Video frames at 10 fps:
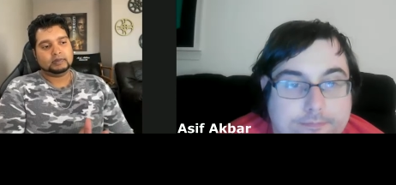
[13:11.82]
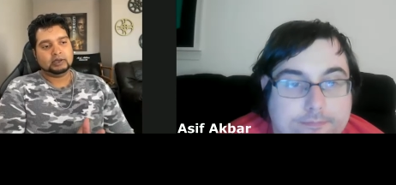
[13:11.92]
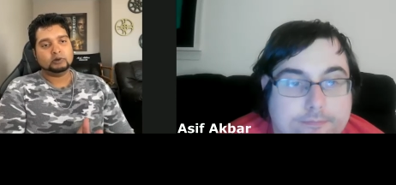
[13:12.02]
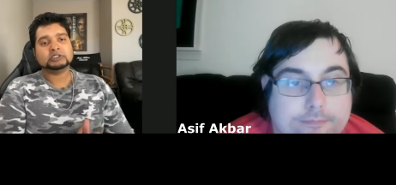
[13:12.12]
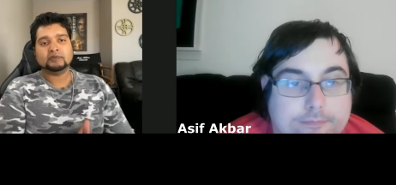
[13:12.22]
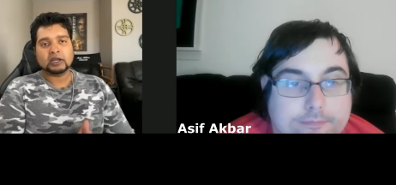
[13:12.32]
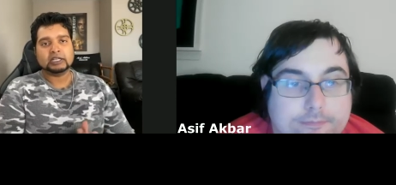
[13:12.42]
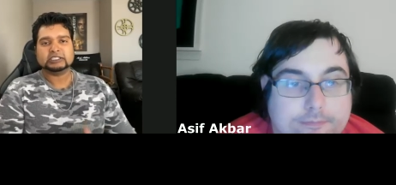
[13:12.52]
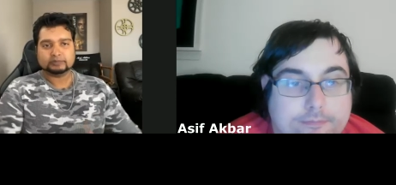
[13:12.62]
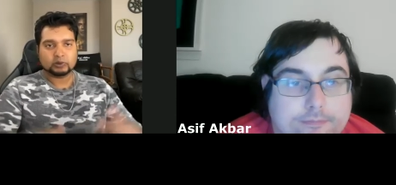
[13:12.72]
Speaker 1: it was fun
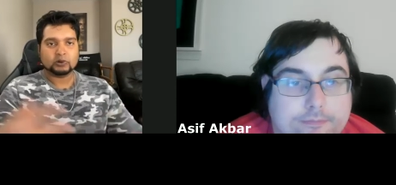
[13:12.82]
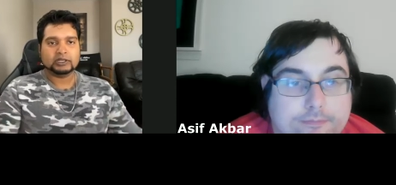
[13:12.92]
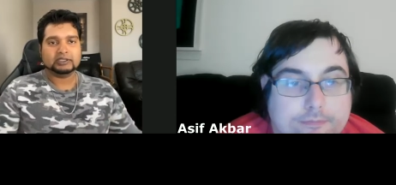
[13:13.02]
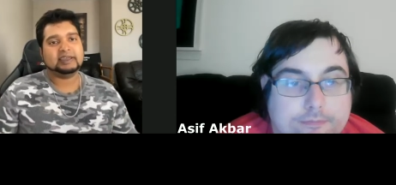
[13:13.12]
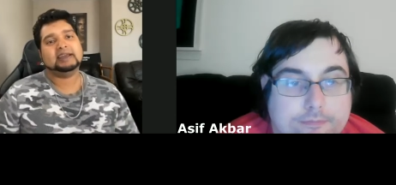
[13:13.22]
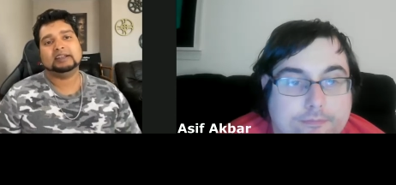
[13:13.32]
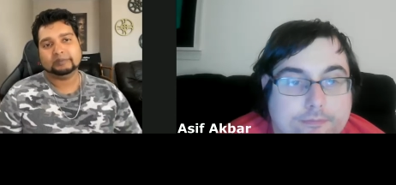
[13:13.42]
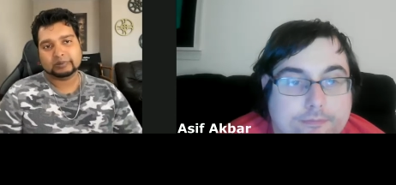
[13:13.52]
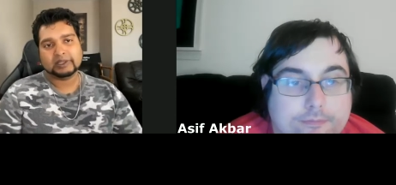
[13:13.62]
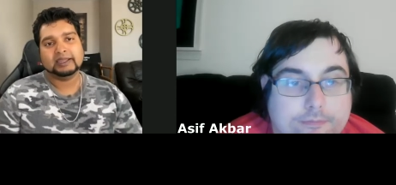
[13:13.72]
exploring that
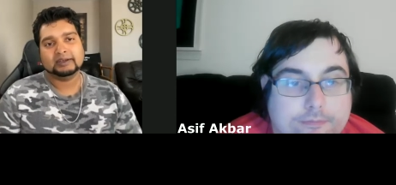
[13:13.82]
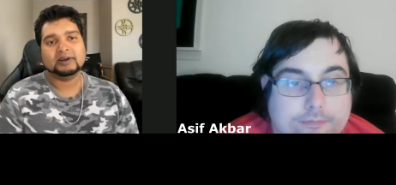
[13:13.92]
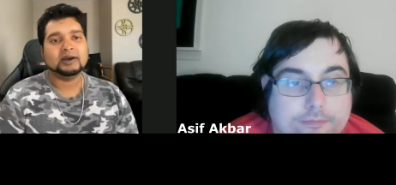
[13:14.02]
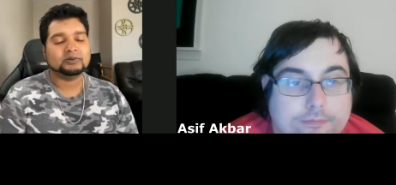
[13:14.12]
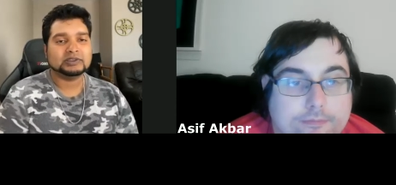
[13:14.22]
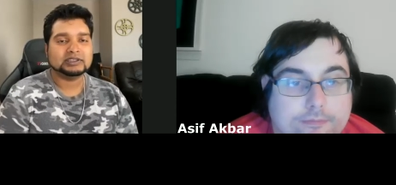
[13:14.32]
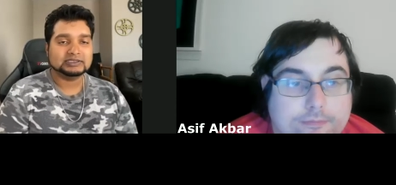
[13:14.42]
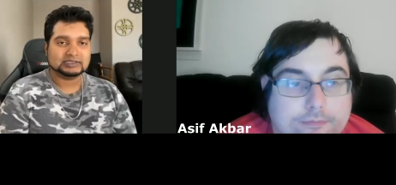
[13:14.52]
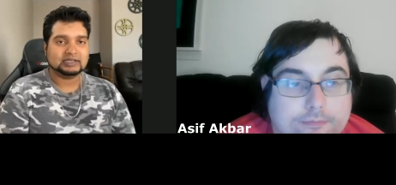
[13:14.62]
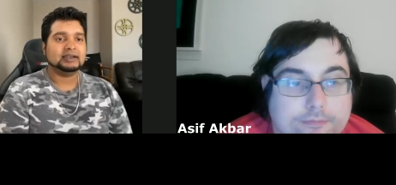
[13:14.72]
and playing around with
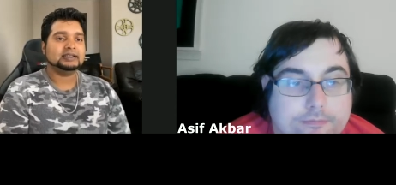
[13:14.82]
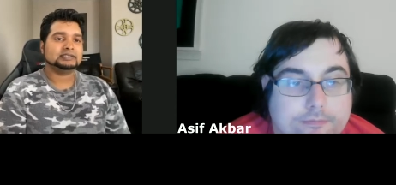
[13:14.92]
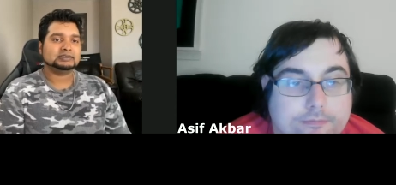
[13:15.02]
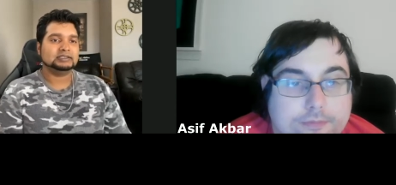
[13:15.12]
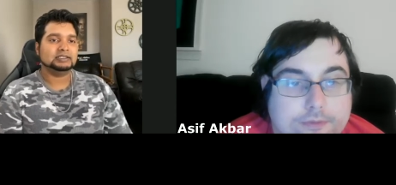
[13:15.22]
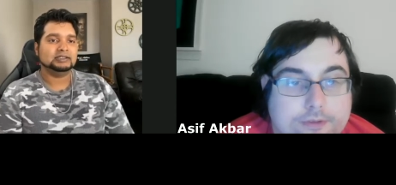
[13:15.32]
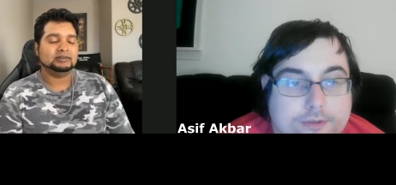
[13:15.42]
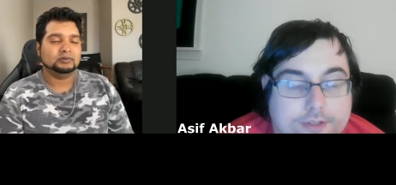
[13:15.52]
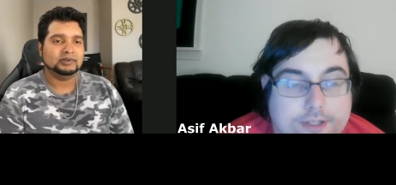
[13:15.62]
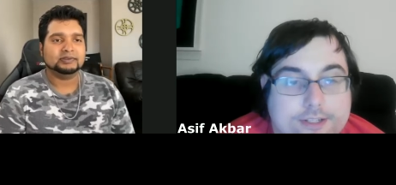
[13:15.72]
these guys,
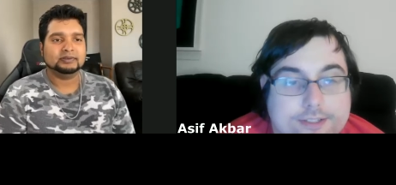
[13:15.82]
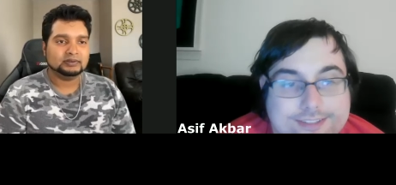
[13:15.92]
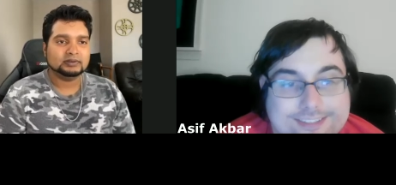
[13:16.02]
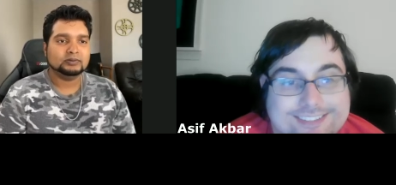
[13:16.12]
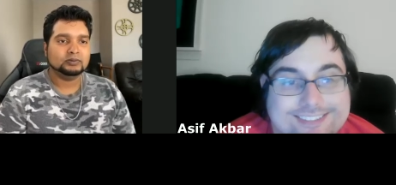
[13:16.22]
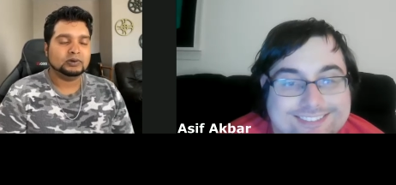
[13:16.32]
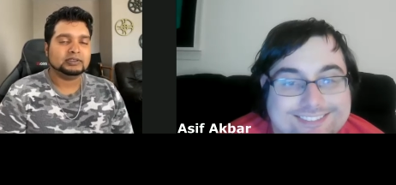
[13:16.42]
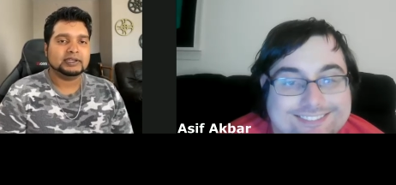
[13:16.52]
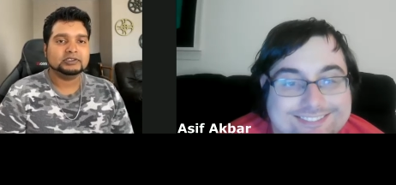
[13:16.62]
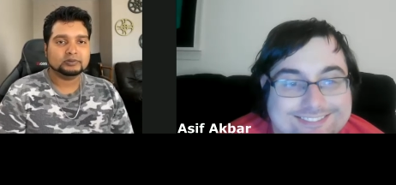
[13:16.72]
what
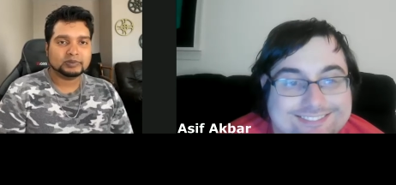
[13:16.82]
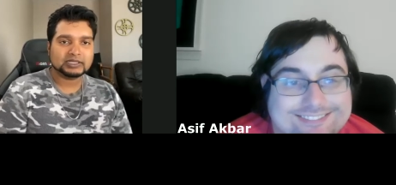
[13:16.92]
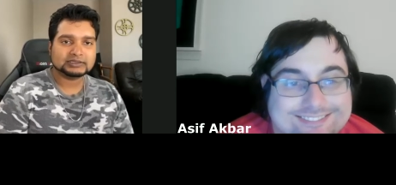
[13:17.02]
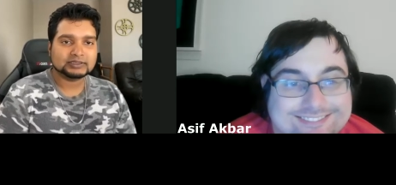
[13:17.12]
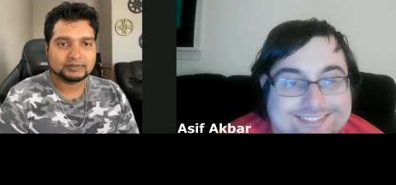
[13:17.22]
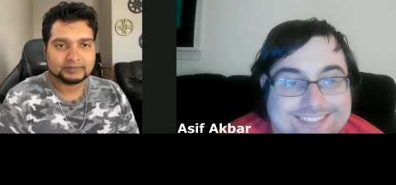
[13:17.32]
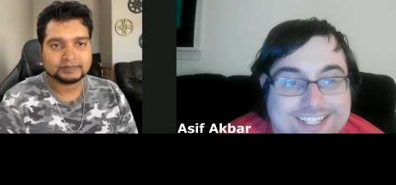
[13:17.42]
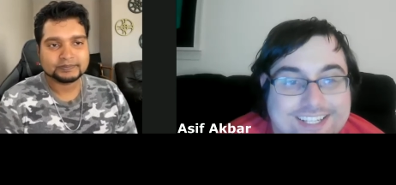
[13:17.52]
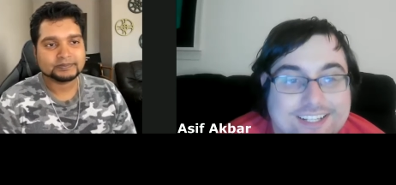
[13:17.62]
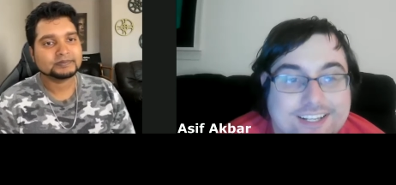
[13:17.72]
they do best.
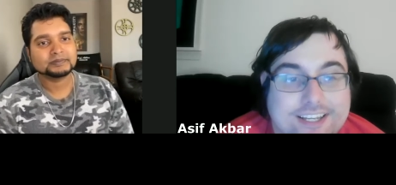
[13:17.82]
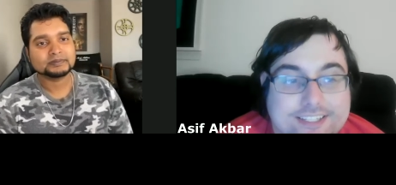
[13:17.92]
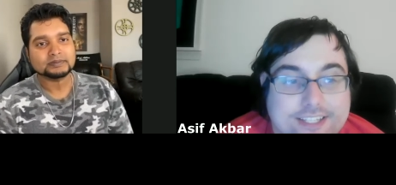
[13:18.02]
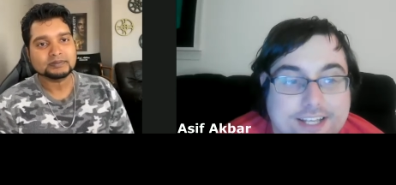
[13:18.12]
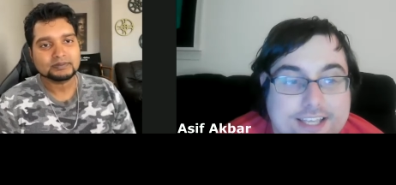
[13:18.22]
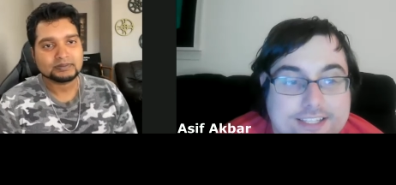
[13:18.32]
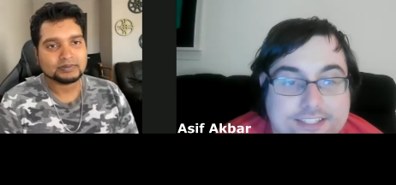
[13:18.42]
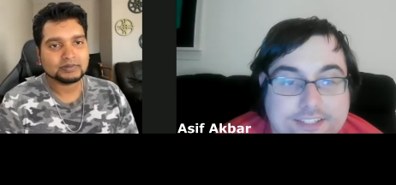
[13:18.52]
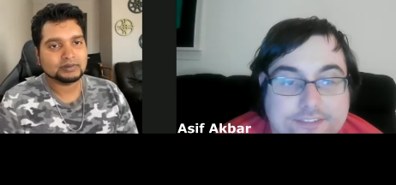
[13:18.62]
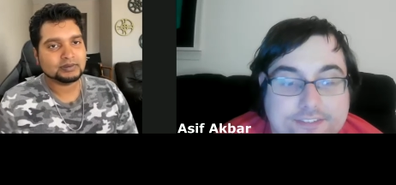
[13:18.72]
Speaker 2: Nice. And as
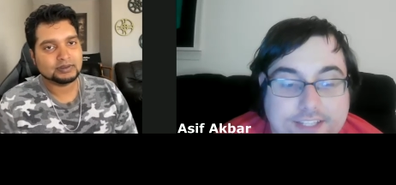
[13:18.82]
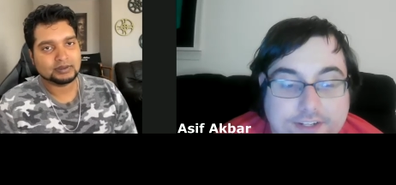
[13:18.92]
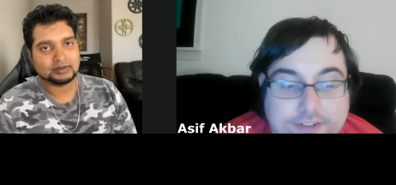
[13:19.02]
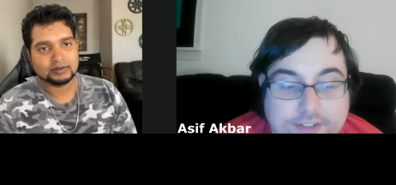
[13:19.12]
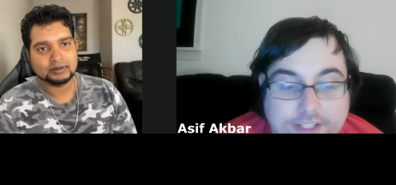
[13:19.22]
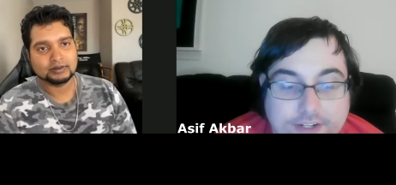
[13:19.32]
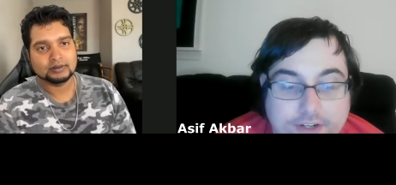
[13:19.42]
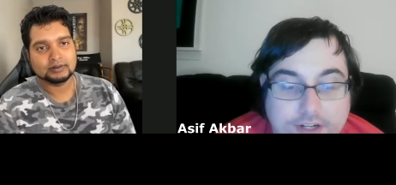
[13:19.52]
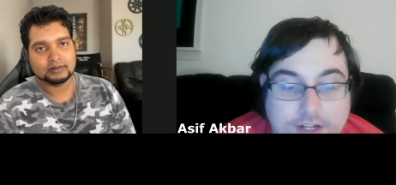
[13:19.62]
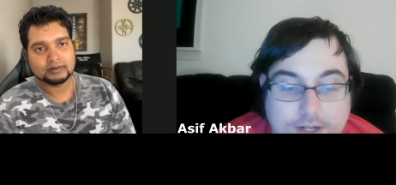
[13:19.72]
Asif said
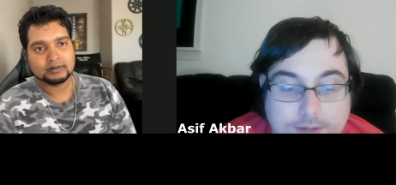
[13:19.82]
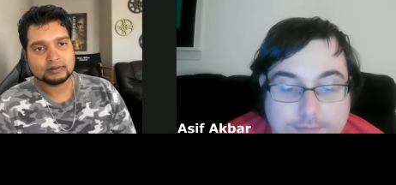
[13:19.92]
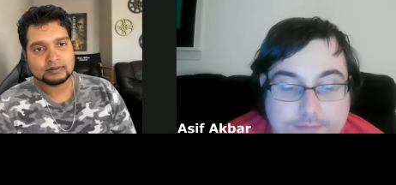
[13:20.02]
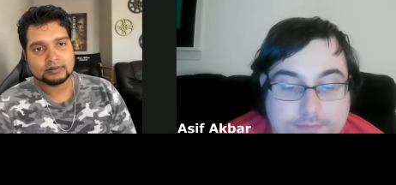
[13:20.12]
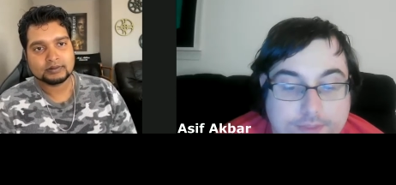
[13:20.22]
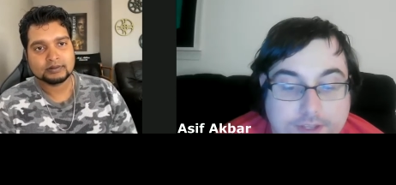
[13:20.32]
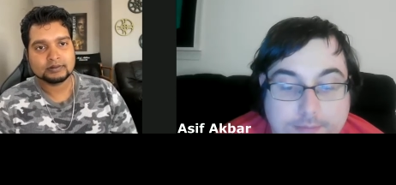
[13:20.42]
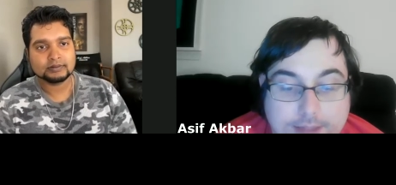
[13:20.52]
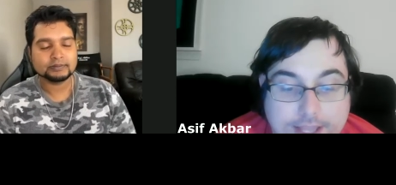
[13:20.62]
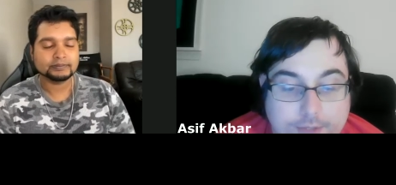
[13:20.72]
earlier, The
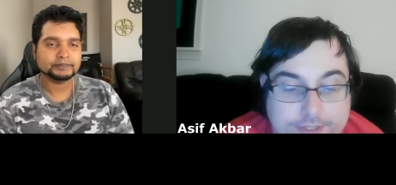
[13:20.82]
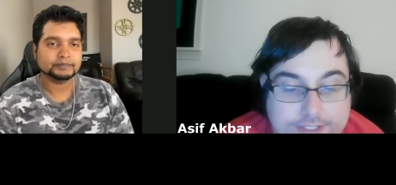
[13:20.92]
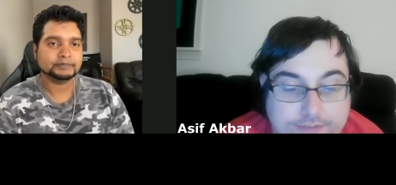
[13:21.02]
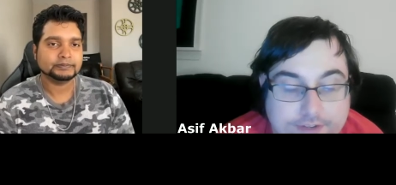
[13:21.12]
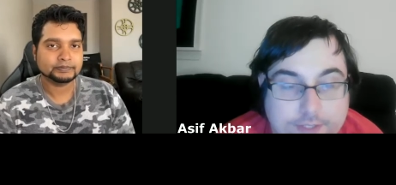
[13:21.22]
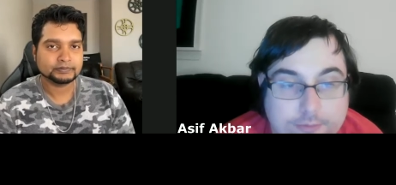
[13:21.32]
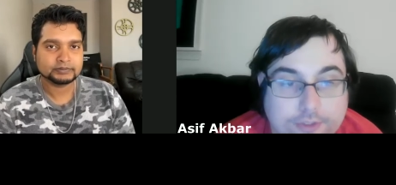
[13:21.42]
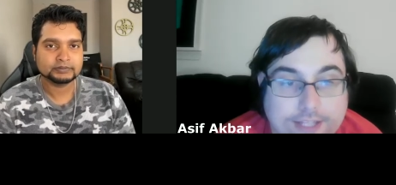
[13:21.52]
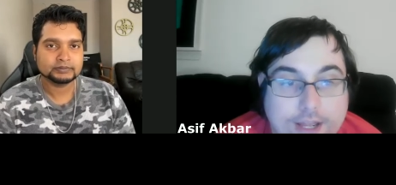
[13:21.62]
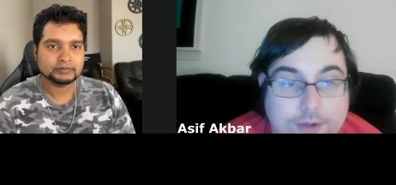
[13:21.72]
Commando is
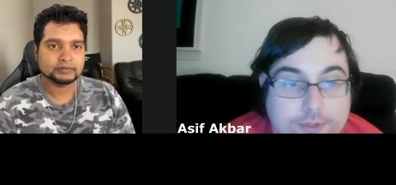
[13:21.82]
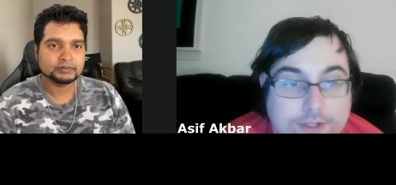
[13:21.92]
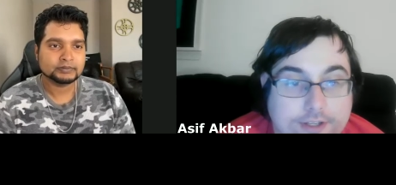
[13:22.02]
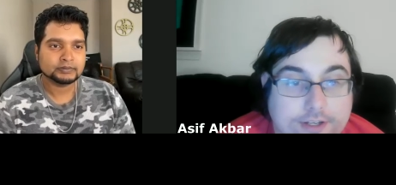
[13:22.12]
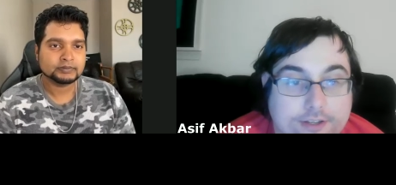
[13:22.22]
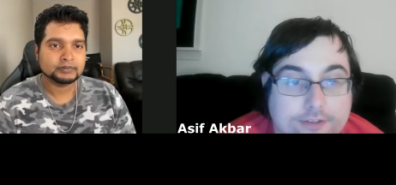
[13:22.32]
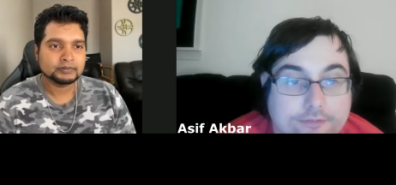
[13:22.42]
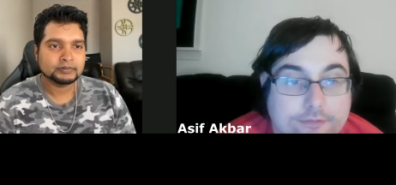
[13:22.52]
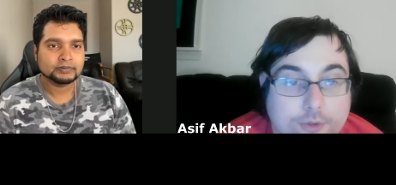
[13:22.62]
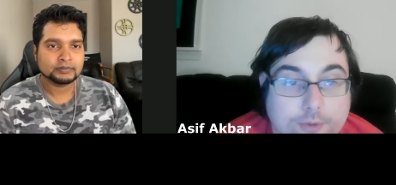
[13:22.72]
available now. You can
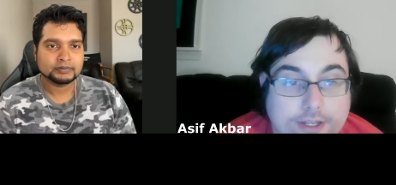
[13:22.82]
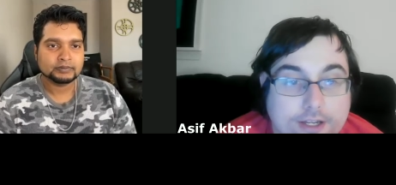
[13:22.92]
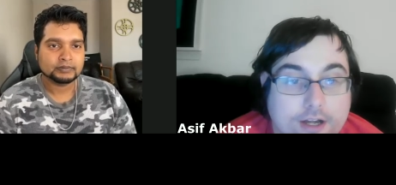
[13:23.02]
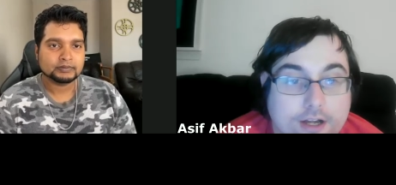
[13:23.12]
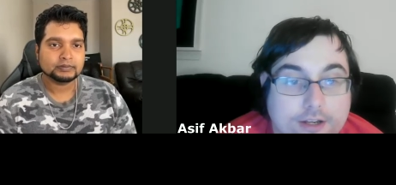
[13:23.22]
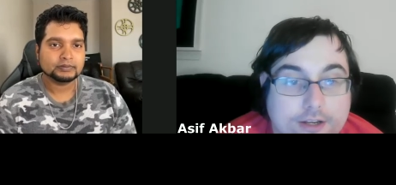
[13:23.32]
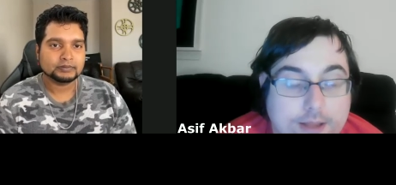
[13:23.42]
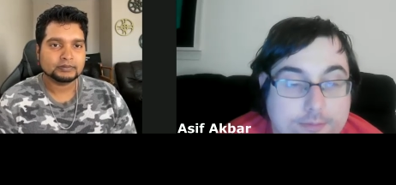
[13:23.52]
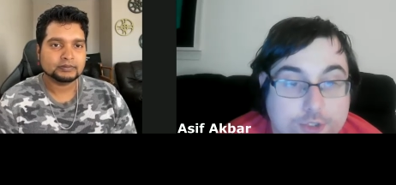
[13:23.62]
view it on, I'm